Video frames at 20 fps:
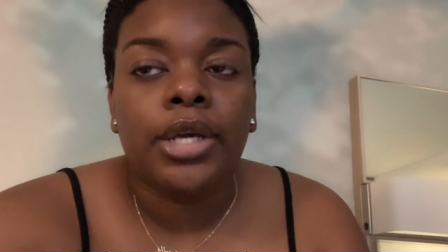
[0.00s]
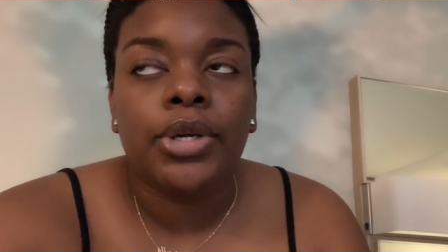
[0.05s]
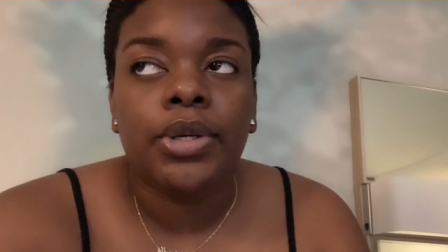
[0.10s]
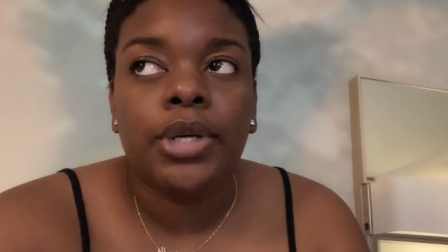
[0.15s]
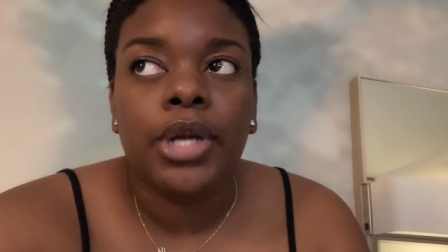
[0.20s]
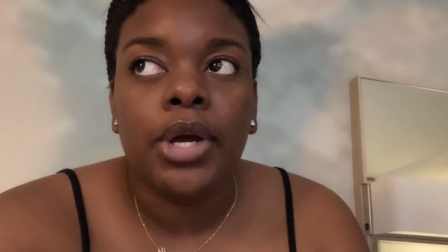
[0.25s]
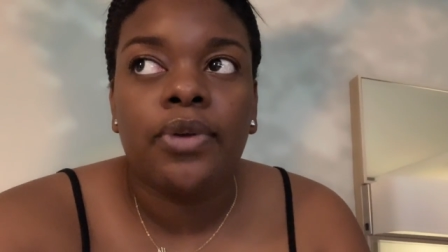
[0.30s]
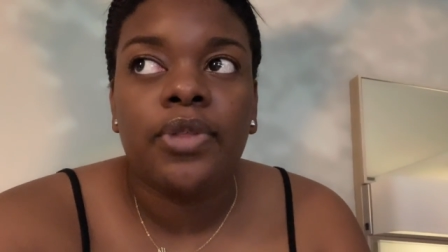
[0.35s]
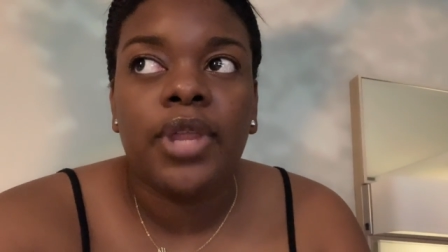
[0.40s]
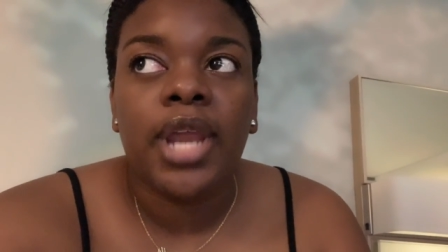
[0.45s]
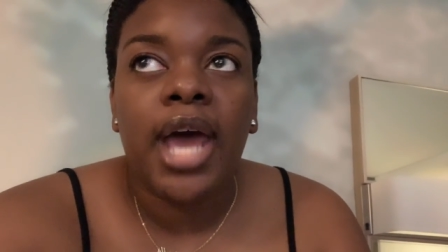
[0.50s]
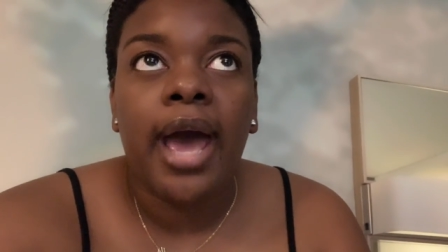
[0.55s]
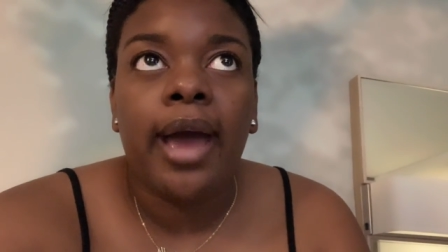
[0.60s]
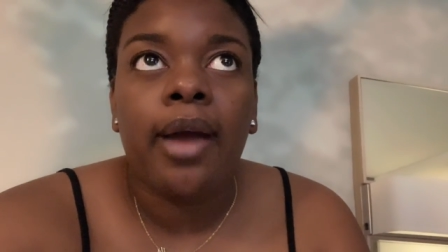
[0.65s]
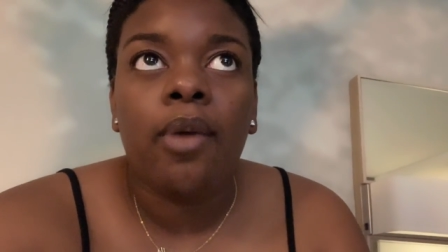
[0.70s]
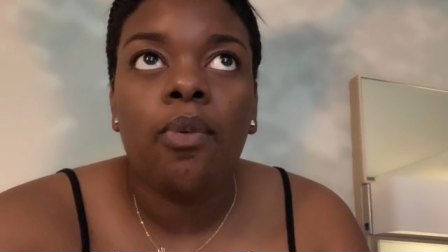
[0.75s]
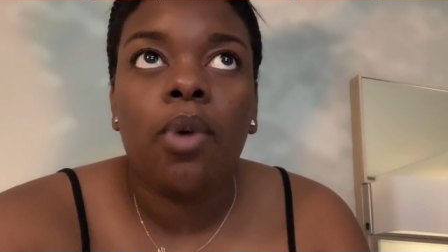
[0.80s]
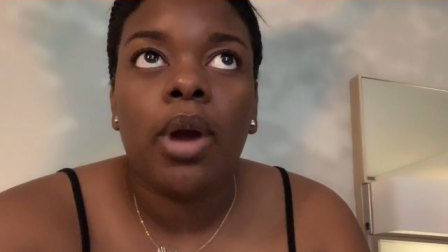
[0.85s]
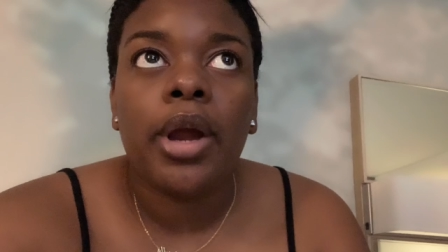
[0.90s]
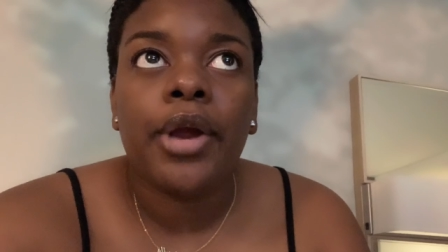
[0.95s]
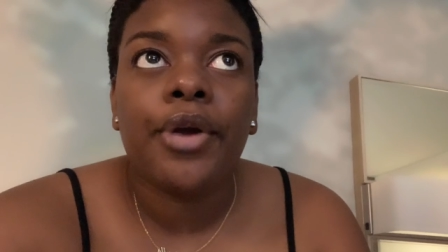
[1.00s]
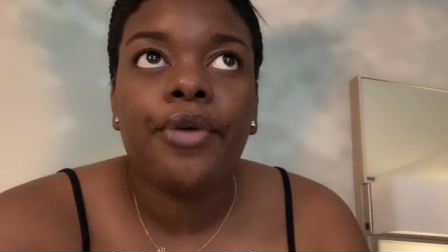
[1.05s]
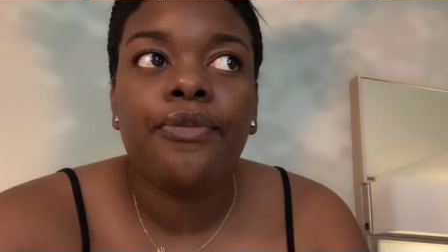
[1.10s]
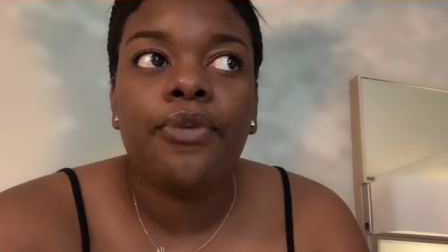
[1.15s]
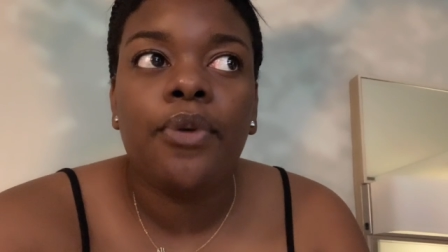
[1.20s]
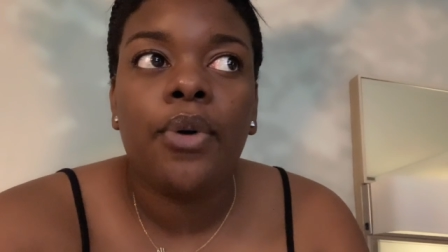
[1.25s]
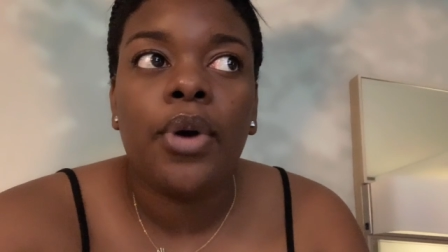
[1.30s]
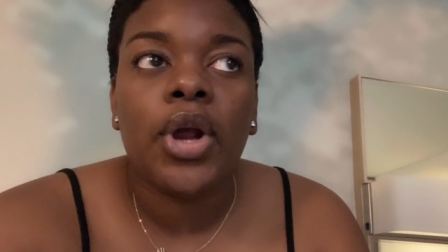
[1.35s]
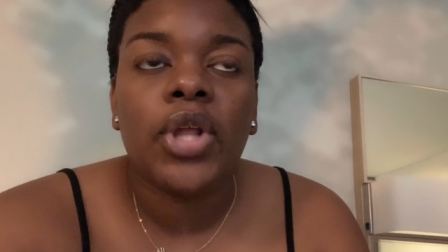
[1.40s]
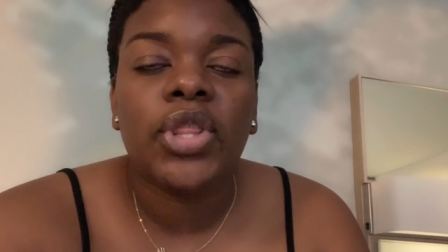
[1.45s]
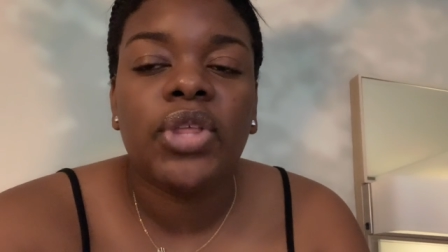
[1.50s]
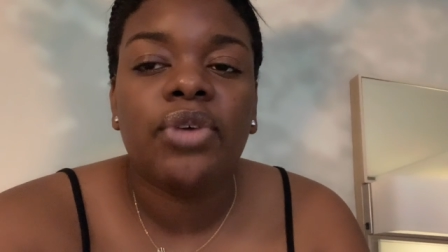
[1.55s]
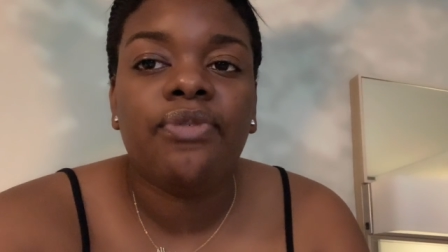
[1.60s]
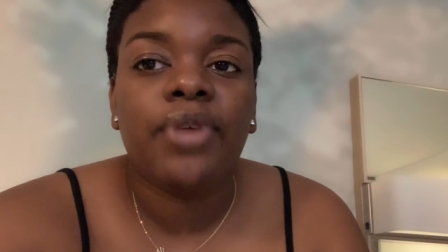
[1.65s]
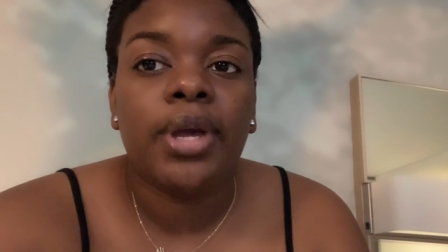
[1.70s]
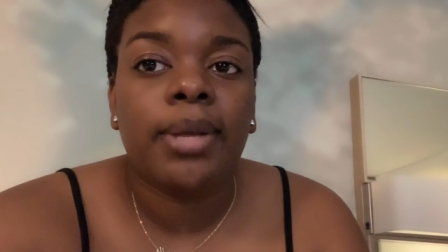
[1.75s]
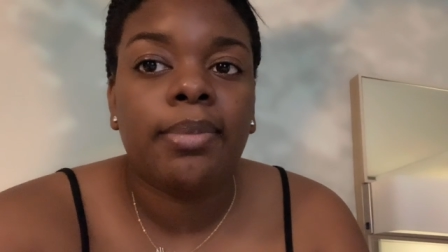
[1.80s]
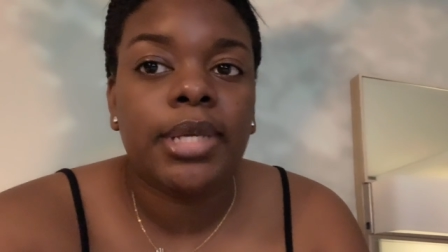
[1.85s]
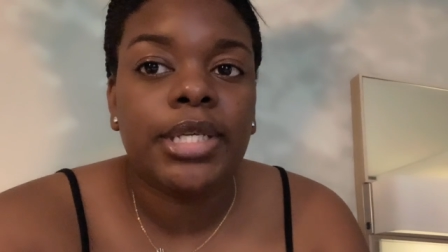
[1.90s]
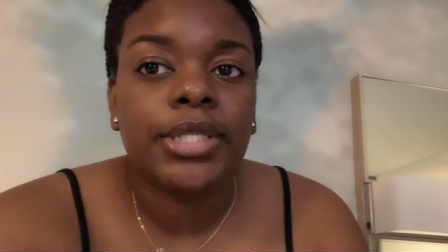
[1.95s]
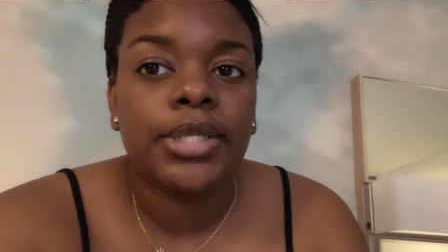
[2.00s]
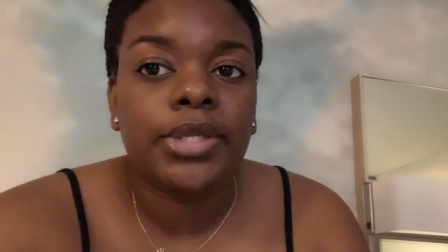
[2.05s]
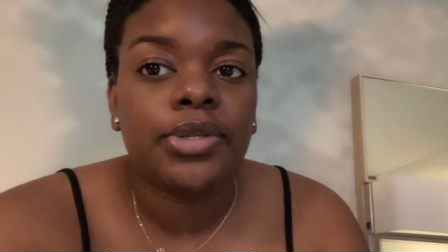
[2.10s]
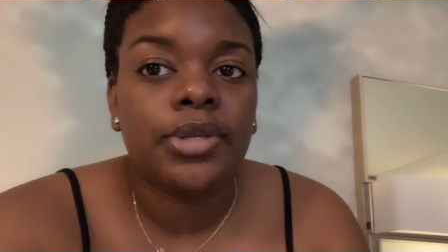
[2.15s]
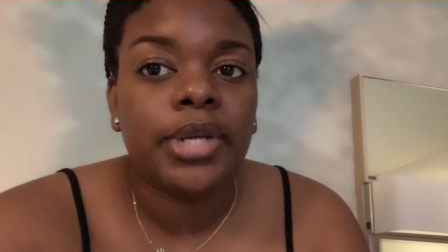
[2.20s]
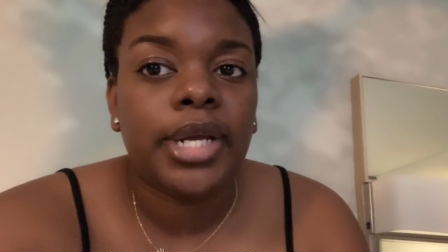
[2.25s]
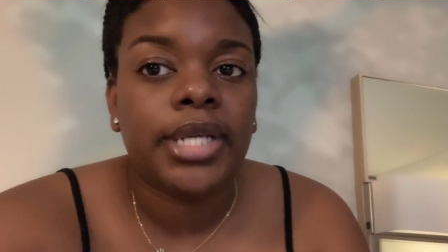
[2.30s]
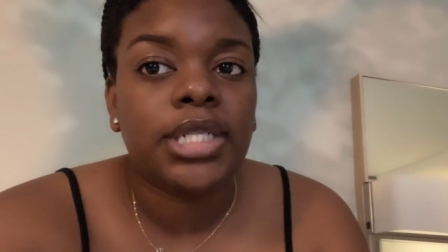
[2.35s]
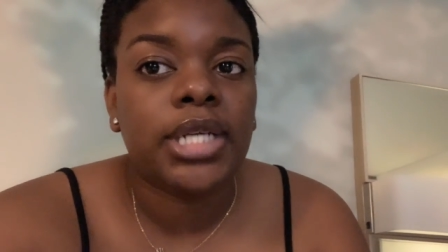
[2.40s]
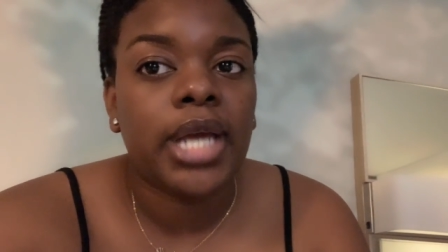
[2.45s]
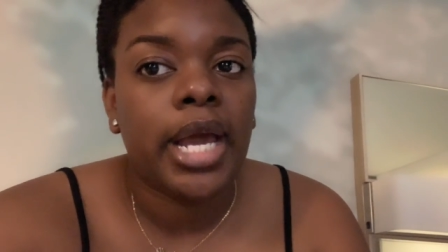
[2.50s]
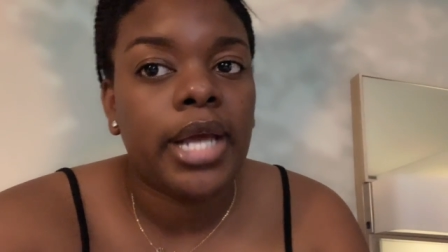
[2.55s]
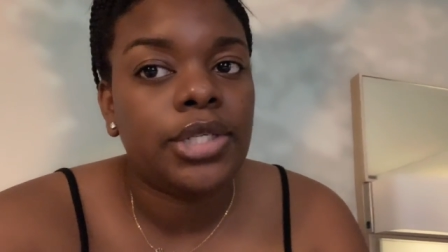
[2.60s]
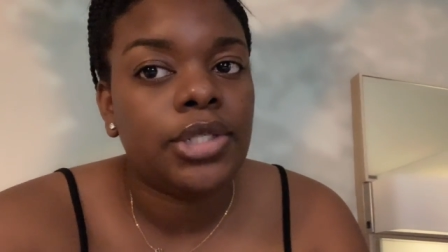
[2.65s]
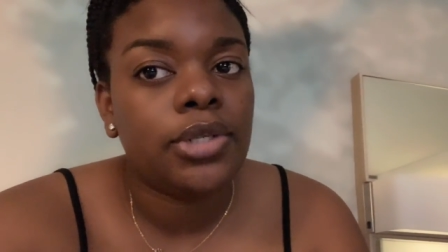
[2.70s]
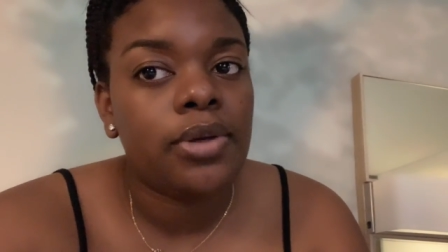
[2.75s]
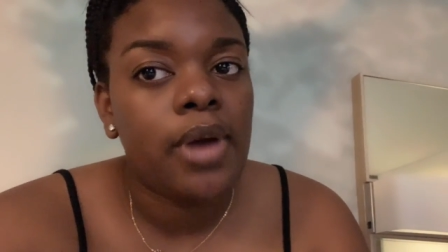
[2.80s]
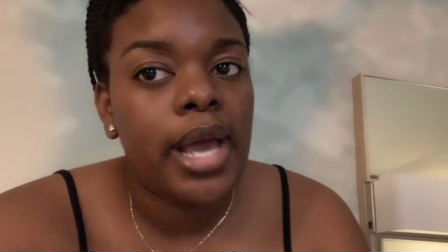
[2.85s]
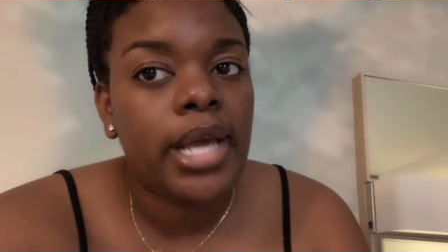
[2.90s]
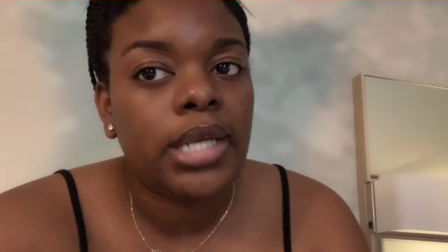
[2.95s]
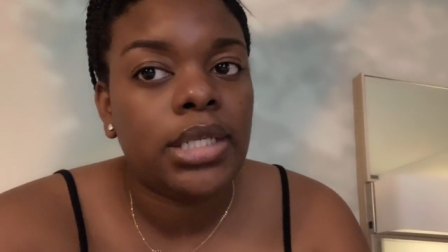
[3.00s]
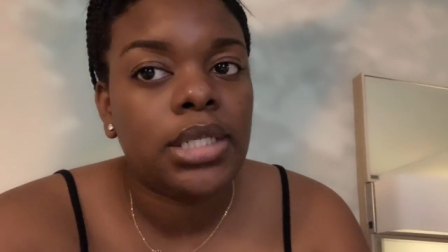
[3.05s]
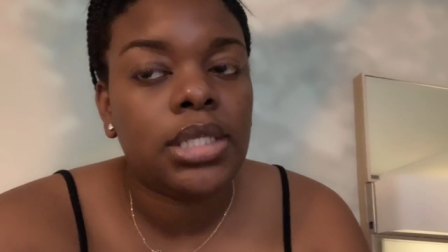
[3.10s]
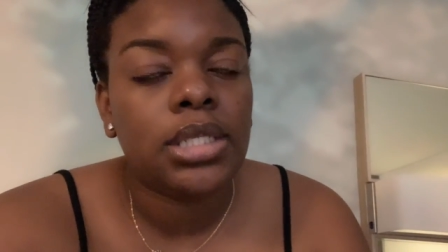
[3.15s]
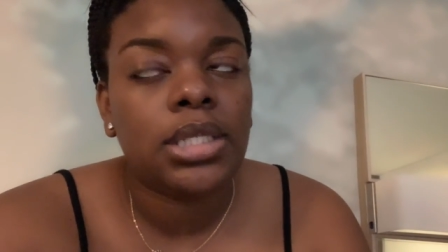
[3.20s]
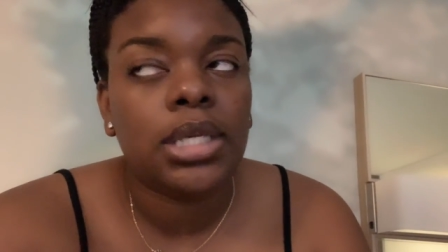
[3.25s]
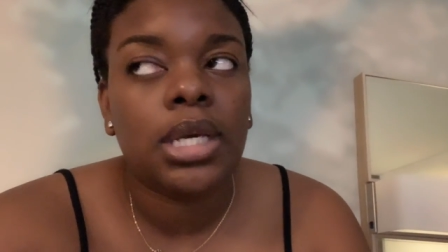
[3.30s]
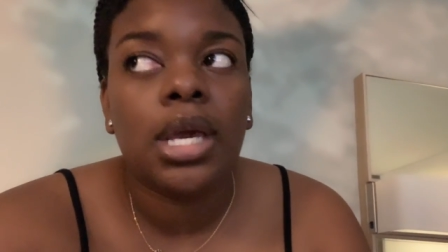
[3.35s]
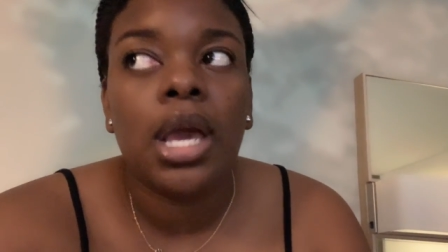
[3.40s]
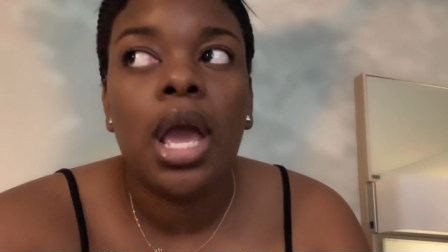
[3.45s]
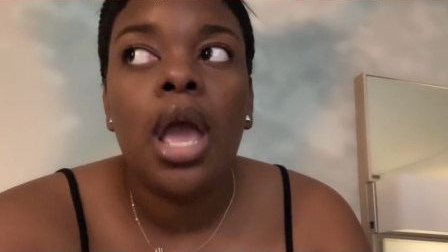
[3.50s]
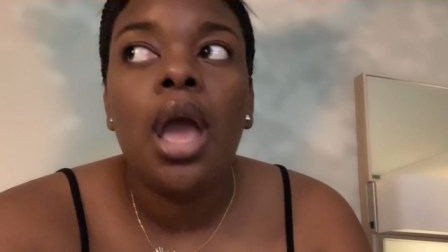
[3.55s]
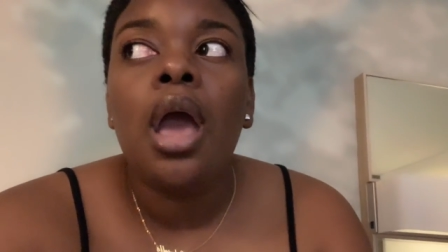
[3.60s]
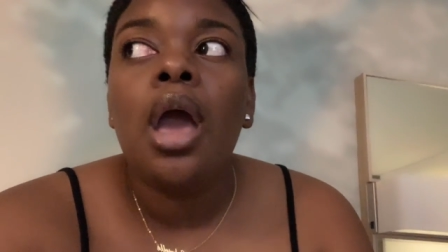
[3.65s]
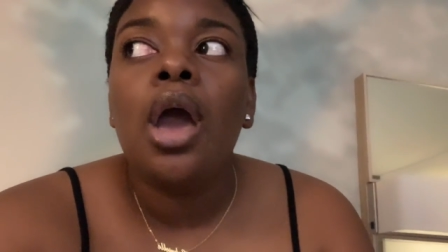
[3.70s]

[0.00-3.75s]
you know that I work for the Family Centered Educational Agency,